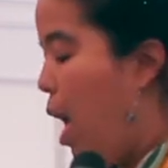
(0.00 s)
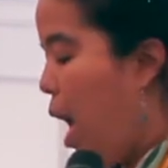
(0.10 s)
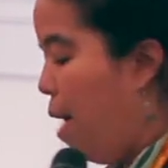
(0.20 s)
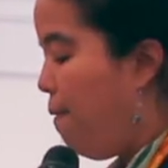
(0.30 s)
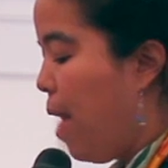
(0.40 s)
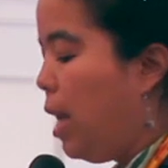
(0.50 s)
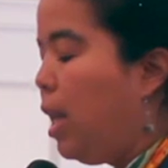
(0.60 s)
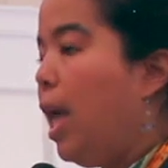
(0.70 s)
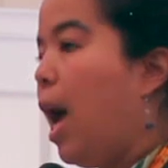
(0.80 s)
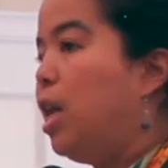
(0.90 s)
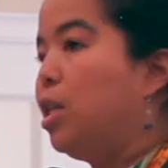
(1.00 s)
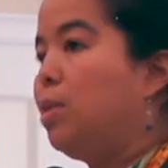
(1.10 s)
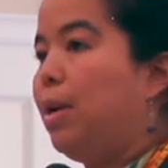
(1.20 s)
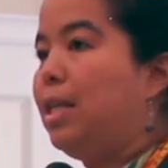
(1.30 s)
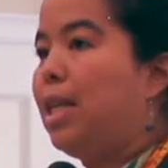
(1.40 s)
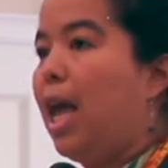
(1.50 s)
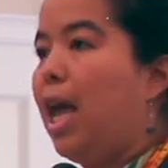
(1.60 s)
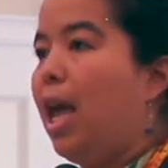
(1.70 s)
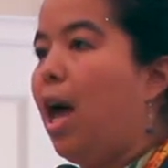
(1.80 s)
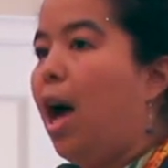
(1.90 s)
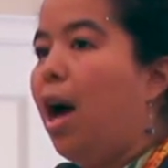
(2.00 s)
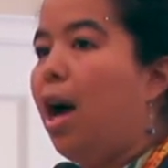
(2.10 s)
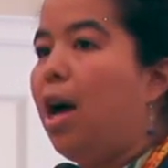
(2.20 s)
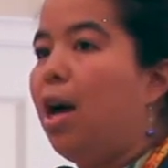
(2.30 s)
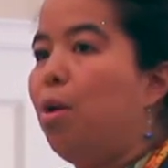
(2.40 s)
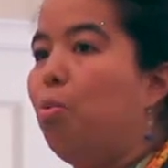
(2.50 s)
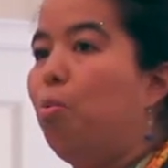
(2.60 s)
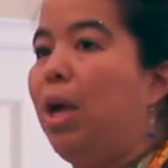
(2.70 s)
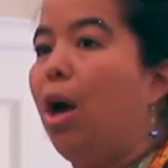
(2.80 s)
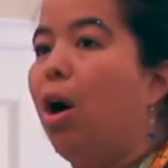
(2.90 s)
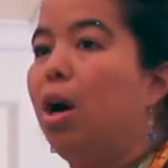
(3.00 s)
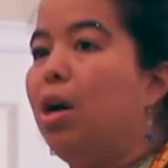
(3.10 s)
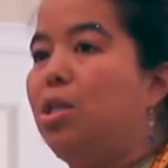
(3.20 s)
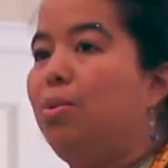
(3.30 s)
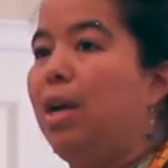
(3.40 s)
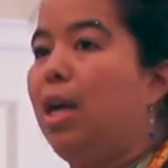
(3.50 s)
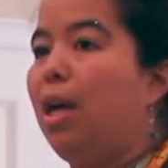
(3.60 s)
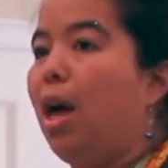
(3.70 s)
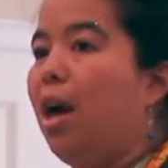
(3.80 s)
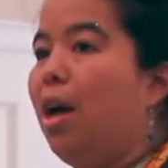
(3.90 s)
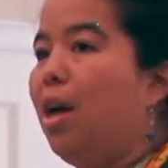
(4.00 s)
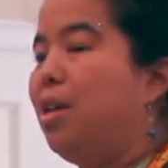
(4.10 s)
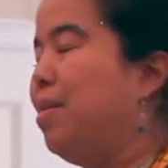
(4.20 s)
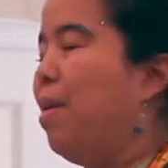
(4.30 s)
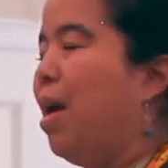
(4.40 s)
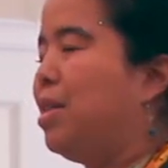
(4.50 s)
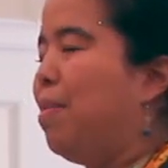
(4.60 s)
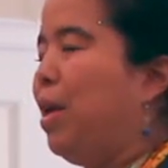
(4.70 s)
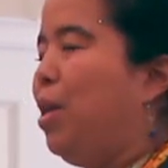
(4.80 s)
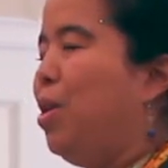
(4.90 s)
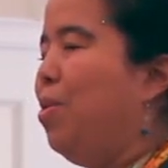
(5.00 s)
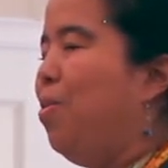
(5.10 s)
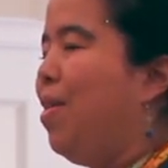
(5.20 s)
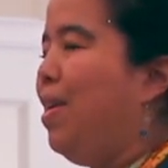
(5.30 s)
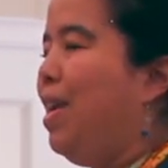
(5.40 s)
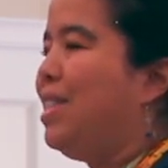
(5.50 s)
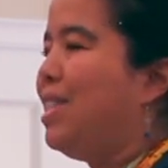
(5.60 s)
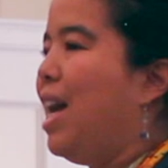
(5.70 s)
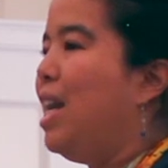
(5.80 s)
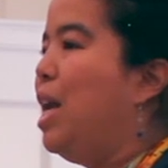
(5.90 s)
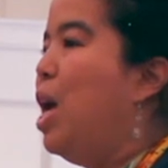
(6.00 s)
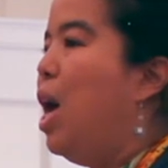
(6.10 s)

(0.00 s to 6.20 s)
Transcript: Uh, finally, I just want to say uh, we are doing uh, some, something new on the east side.